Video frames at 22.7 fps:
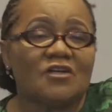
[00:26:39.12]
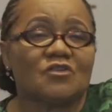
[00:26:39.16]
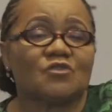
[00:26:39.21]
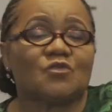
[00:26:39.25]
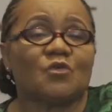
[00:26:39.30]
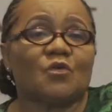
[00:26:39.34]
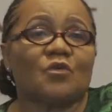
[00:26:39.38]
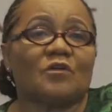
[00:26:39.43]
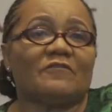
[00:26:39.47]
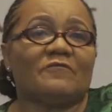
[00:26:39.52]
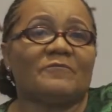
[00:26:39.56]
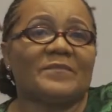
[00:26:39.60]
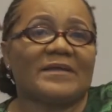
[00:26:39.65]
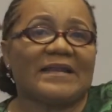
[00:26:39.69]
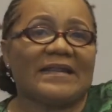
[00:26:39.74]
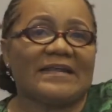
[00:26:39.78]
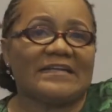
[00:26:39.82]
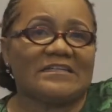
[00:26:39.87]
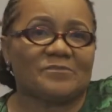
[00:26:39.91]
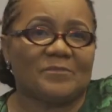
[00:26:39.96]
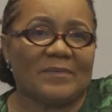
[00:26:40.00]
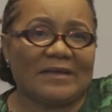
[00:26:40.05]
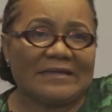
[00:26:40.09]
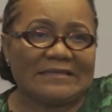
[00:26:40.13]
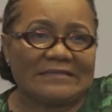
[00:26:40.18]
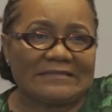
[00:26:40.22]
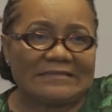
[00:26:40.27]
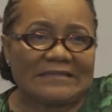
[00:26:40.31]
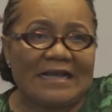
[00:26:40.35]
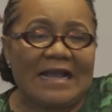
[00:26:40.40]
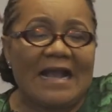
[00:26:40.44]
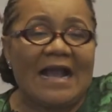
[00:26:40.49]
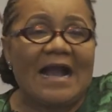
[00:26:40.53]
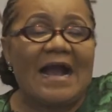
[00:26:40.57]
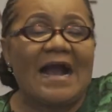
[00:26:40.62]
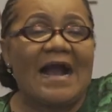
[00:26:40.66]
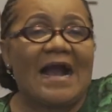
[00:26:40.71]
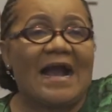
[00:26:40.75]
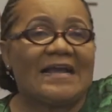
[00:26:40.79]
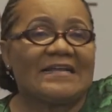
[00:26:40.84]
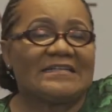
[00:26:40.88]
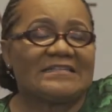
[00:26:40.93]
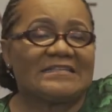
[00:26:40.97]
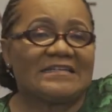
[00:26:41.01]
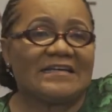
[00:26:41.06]
School of Management,
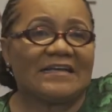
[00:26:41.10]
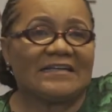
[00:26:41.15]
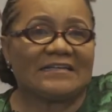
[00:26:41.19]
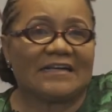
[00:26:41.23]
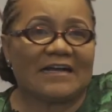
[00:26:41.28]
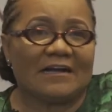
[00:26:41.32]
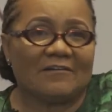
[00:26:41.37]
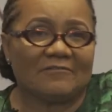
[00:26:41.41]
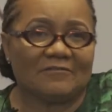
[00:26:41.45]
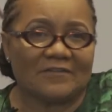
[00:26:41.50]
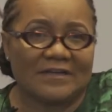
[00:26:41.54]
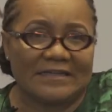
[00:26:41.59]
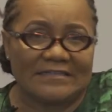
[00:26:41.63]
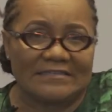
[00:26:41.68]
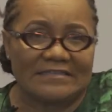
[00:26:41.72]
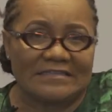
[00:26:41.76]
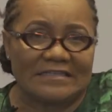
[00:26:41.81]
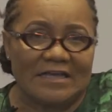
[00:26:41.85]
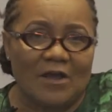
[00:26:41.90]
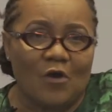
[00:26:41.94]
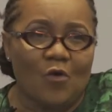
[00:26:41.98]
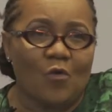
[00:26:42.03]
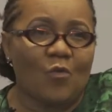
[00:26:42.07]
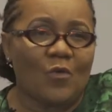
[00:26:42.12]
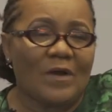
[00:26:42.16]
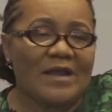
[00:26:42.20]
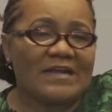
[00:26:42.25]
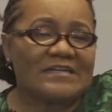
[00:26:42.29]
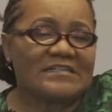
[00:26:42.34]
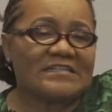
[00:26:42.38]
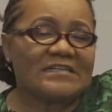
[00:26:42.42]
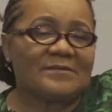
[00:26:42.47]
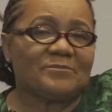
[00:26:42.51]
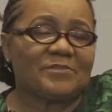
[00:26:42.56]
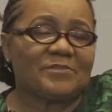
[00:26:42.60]
IT and Governance, where she